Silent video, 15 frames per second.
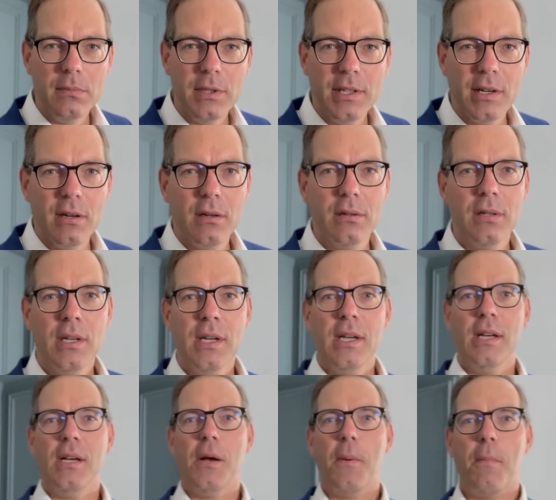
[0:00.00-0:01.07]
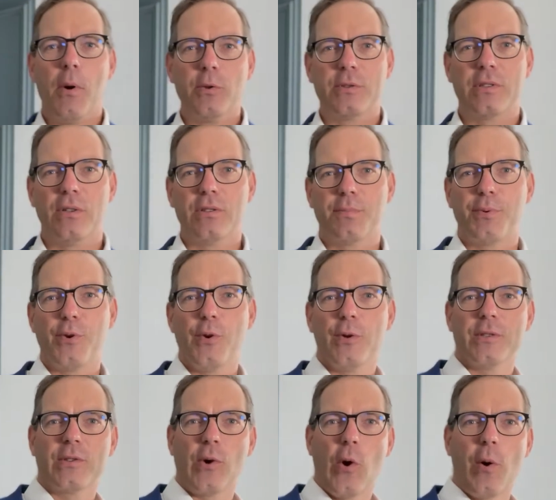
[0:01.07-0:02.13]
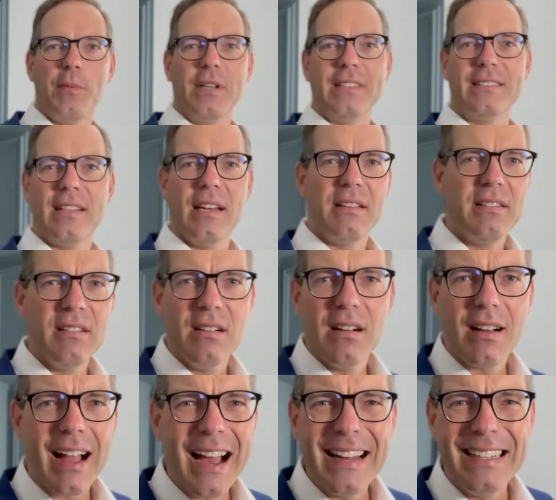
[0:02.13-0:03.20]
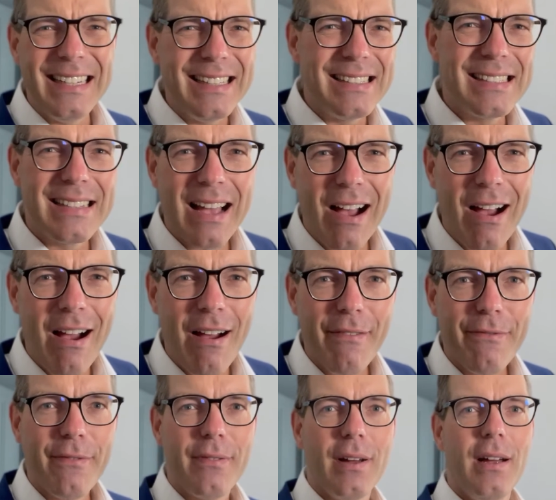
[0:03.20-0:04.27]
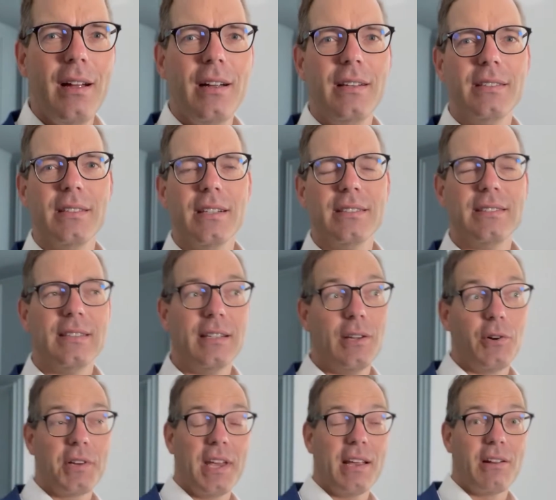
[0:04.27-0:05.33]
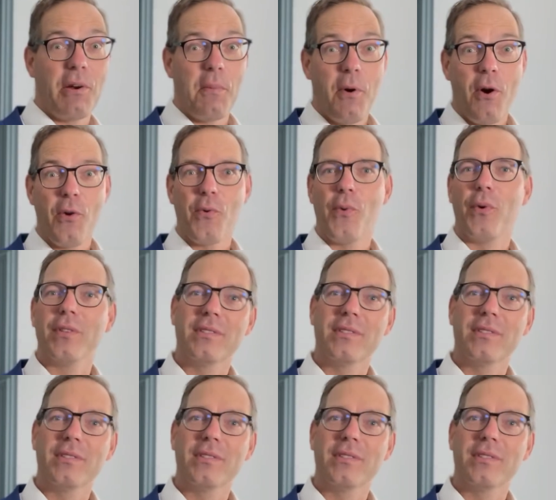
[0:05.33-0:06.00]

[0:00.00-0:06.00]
You know, most entrepreneurs call me and say, Dirk, I need staff. And I said, okay, come on.